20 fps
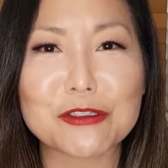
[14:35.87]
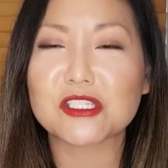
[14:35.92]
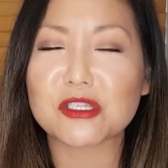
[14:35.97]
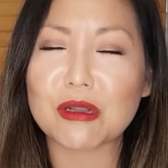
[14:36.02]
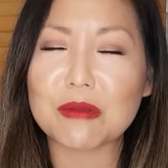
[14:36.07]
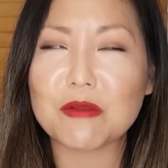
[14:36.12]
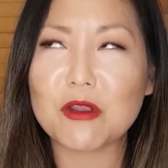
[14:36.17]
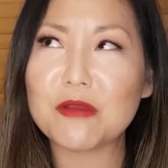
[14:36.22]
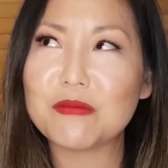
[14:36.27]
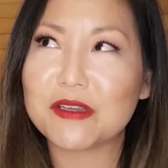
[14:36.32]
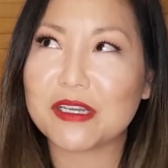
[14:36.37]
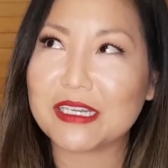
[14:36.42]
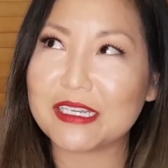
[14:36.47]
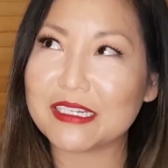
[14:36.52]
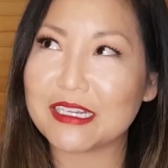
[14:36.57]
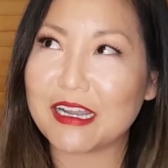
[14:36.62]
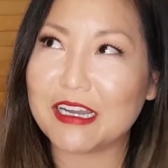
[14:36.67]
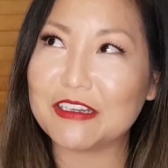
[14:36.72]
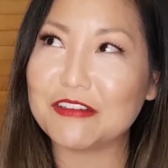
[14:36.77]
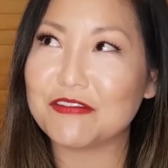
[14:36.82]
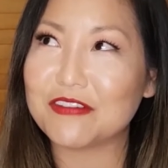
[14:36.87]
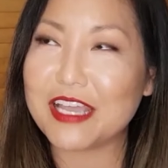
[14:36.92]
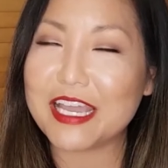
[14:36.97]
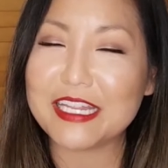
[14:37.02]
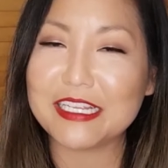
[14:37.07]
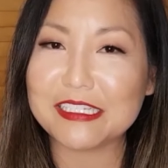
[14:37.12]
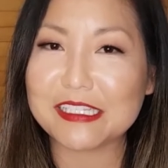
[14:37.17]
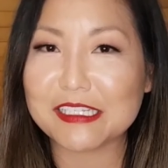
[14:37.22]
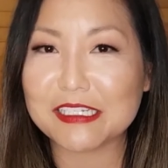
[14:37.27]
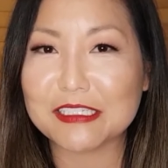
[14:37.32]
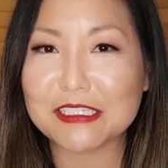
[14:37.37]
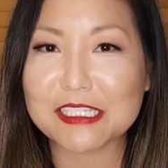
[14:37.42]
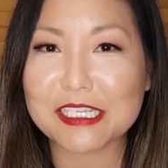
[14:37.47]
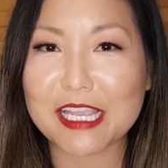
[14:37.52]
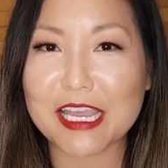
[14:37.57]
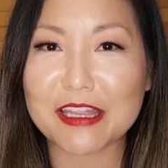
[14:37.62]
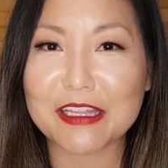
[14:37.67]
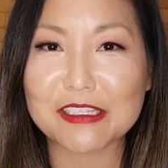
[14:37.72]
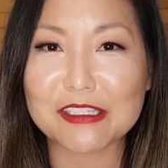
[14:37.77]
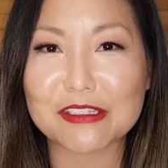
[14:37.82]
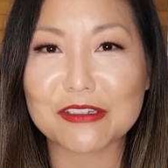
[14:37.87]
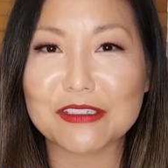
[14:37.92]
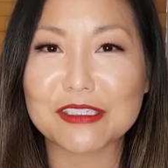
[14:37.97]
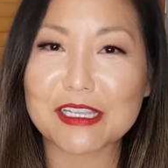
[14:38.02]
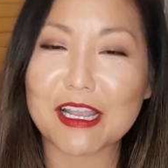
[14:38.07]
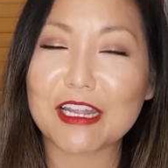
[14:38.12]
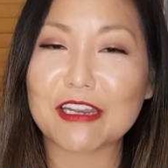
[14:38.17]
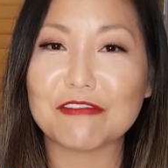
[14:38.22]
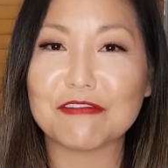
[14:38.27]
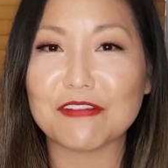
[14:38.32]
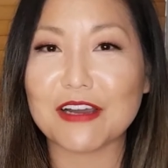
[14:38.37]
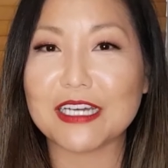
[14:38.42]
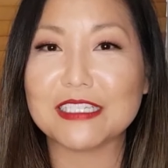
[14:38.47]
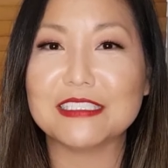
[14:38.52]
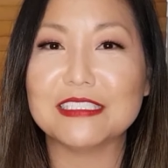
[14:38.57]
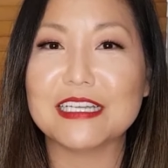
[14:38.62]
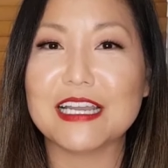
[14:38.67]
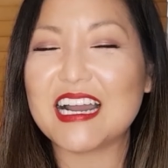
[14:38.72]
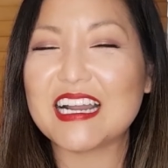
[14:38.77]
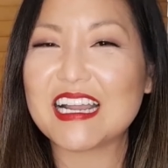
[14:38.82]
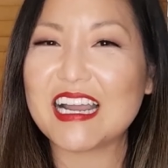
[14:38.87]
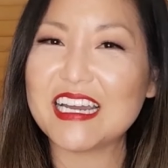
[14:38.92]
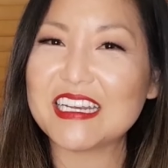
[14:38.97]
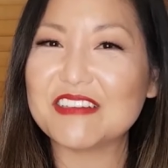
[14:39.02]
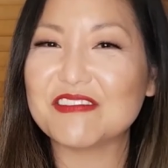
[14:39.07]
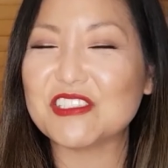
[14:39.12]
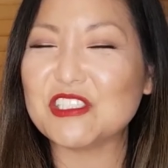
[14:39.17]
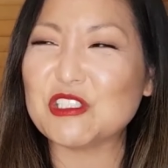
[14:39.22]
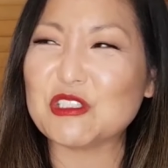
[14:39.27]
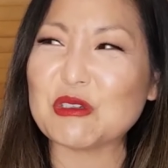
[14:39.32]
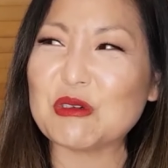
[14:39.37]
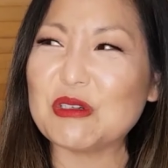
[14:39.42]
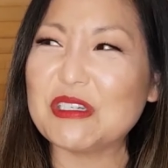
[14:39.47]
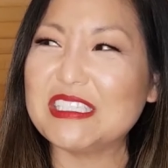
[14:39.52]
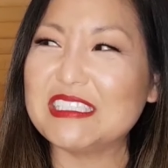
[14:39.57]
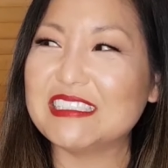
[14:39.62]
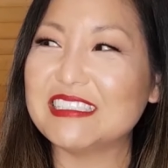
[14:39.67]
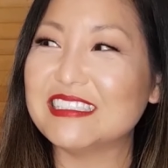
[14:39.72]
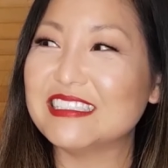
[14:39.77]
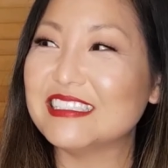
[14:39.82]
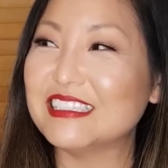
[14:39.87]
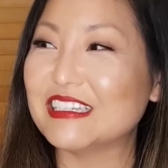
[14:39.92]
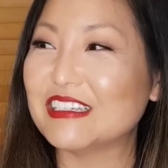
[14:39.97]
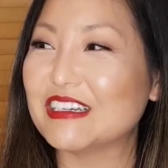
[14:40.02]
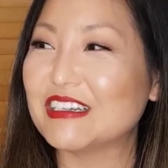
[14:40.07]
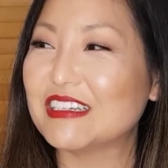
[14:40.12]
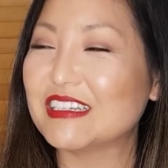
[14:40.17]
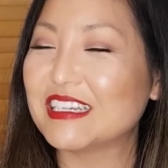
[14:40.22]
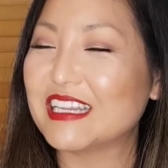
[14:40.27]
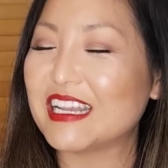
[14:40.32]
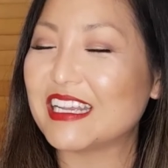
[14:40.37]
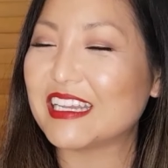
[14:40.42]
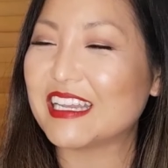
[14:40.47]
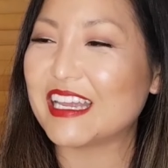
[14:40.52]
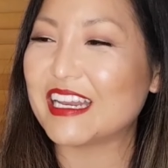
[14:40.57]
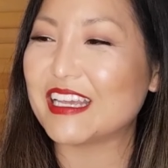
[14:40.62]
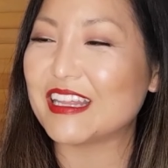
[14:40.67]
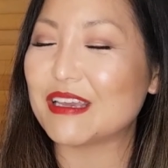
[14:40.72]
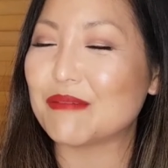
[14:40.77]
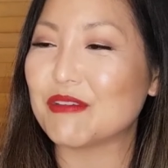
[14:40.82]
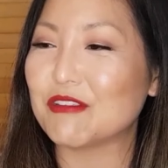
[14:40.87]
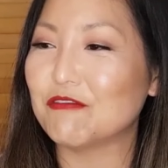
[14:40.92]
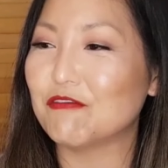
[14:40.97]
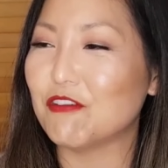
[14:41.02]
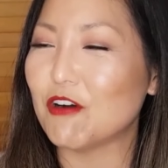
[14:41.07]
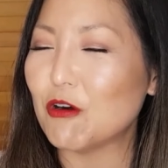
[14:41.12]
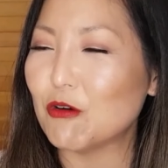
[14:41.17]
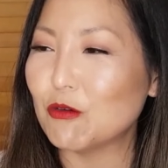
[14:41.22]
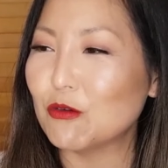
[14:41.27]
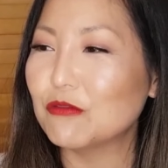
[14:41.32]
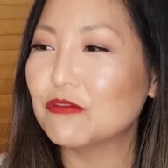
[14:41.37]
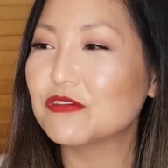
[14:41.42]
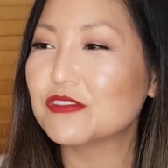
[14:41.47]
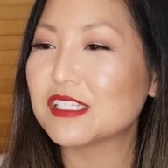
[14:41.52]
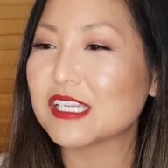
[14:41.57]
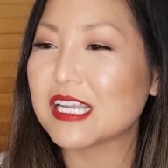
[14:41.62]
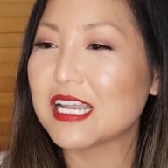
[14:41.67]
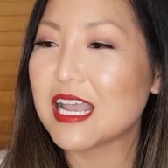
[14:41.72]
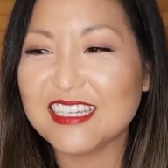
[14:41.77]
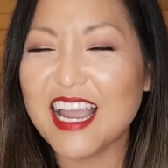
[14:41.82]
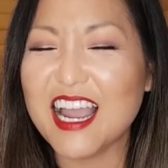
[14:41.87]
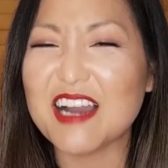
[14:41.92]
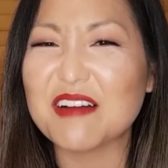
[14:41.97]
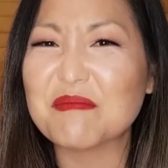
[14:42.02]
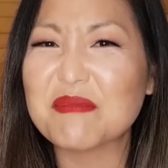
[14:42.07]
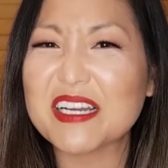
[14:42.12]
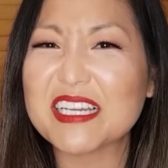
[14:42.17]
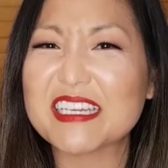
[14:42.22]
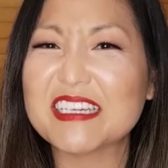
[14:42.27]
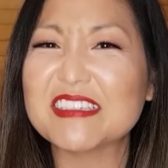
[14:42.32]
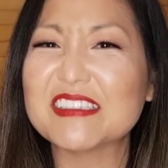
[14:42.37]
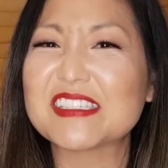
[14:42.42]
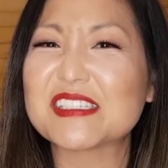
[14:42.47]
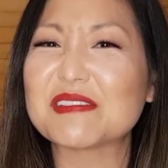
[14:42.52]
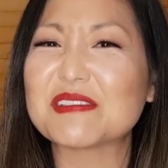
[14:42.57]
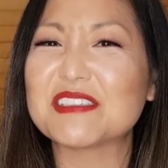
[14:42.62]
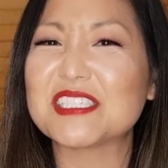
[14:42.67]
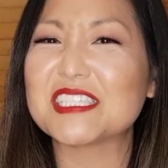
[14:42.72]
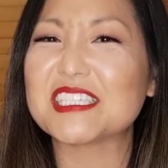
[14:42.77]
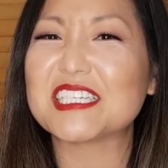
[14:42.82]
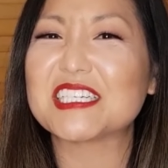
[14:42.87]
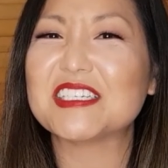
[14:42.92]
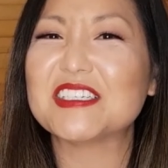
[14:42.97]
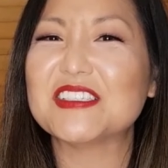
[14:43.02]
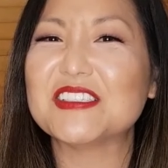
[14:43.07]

So I'm hoping I can kind of edit it together so it's kind of fun. I kind of enjoyed, you know, getting them involved. Yeah, my girls are really